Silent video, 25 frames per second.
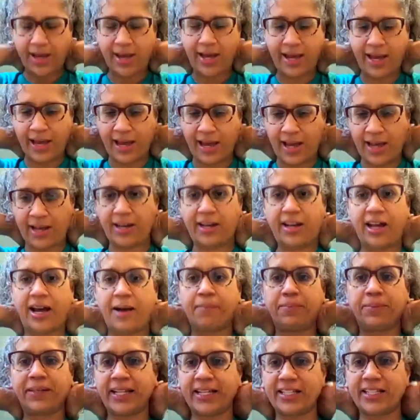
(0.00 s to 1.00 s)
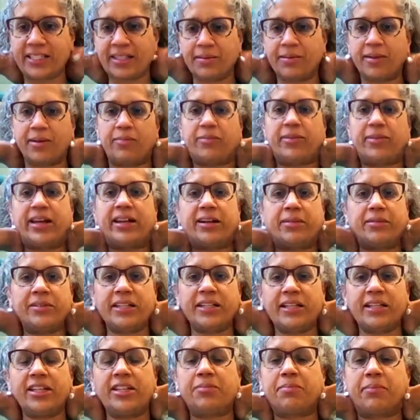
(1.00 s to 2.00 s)
And I'm placing them right
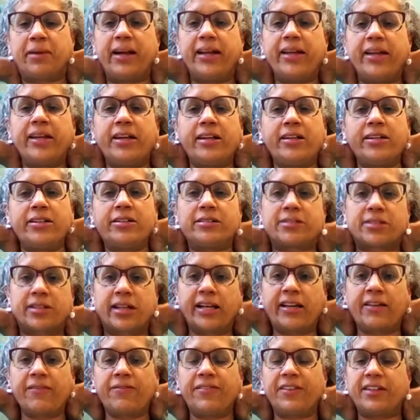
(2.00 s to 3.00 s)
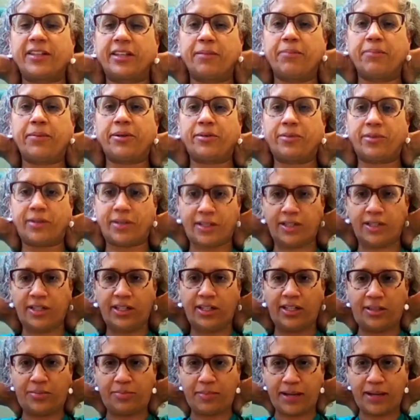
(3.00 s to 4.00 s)
underneath my ears. I can feel the bone
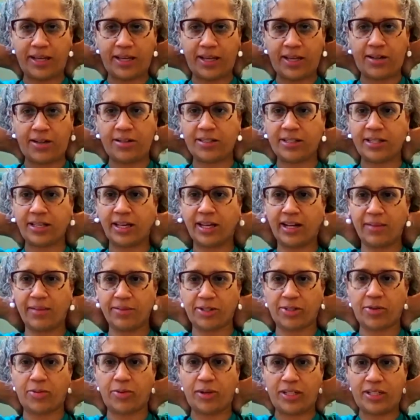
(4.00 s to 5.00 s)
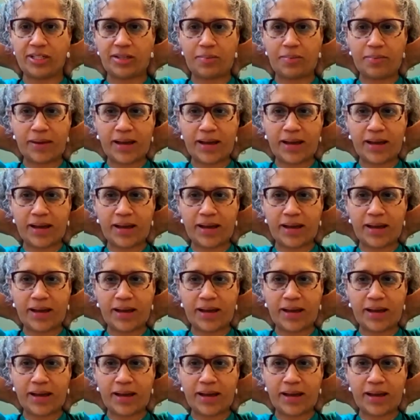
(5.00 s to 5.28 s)
underneath my ears, and I'm squeezing